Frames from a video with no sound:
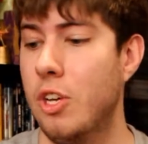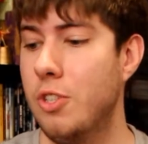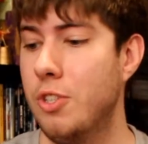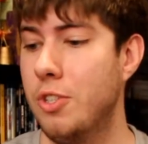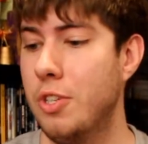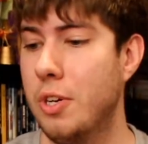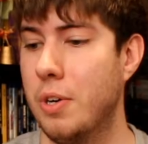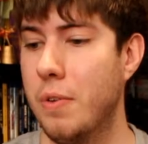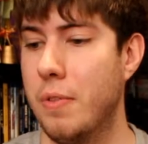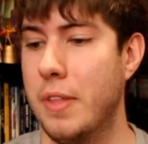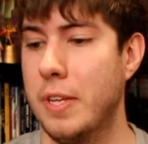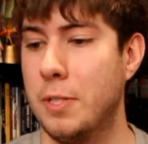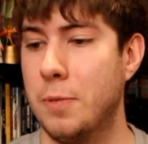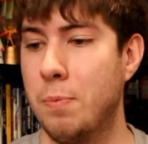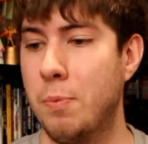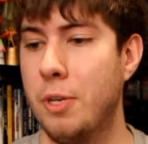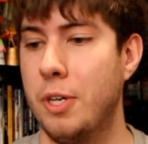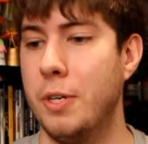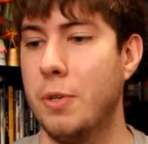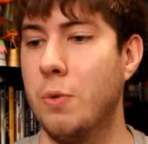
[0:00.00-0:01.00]
So that's
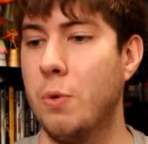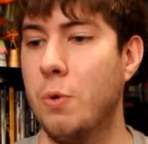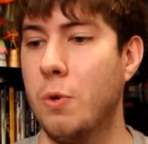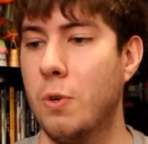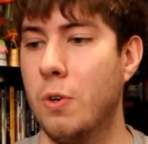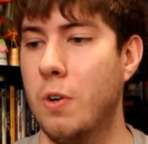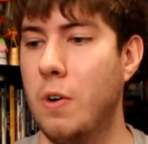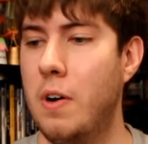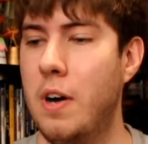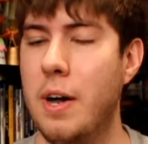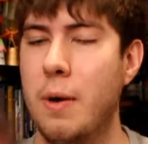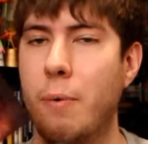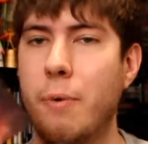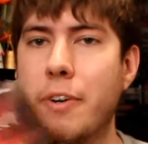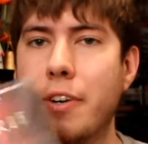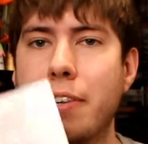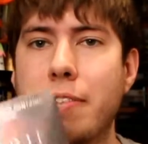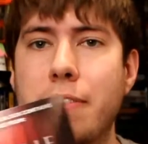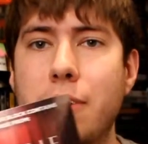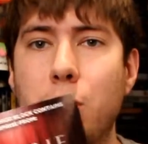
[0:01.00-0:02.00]
pretty cool. I
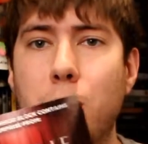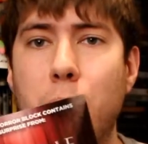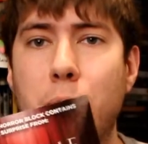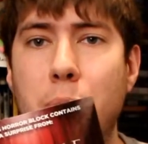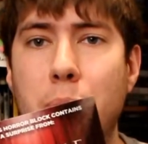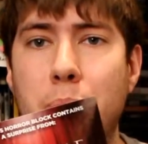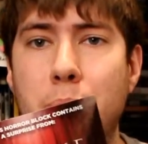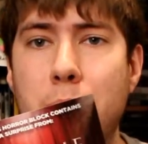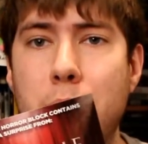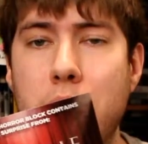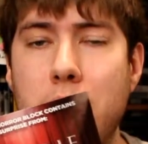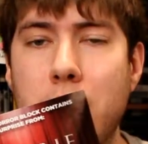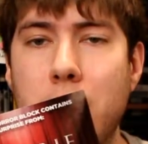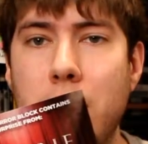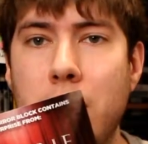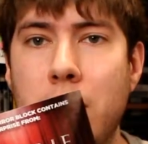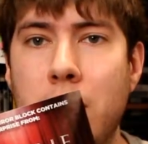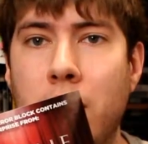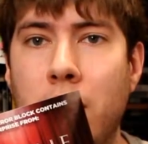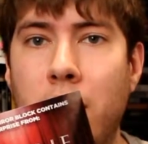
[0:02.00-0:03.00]
wonder if it will
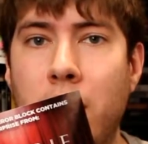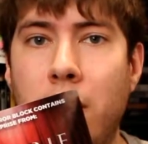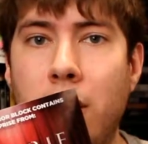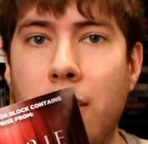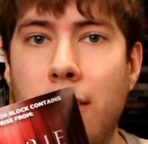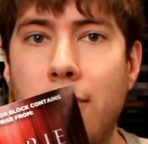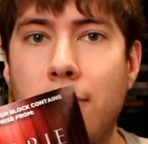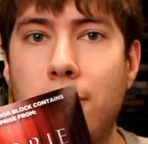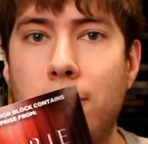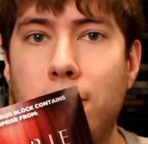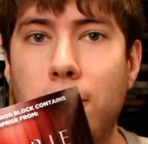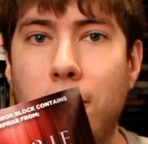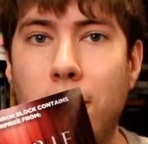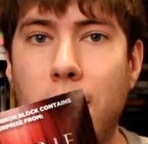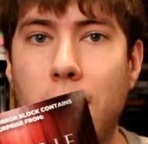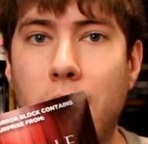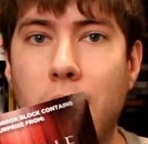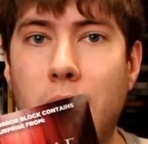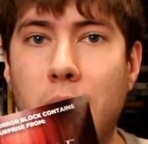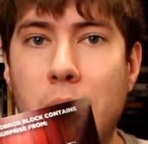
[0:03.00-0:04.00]
be
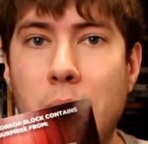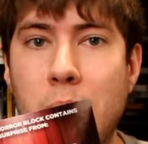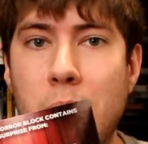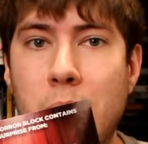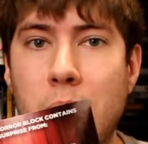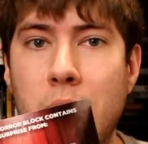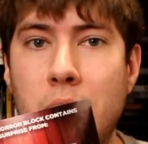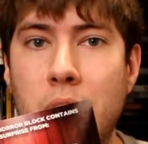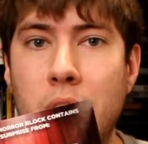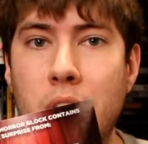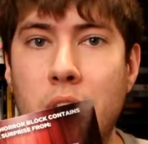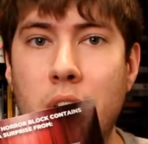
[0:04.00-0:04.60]
from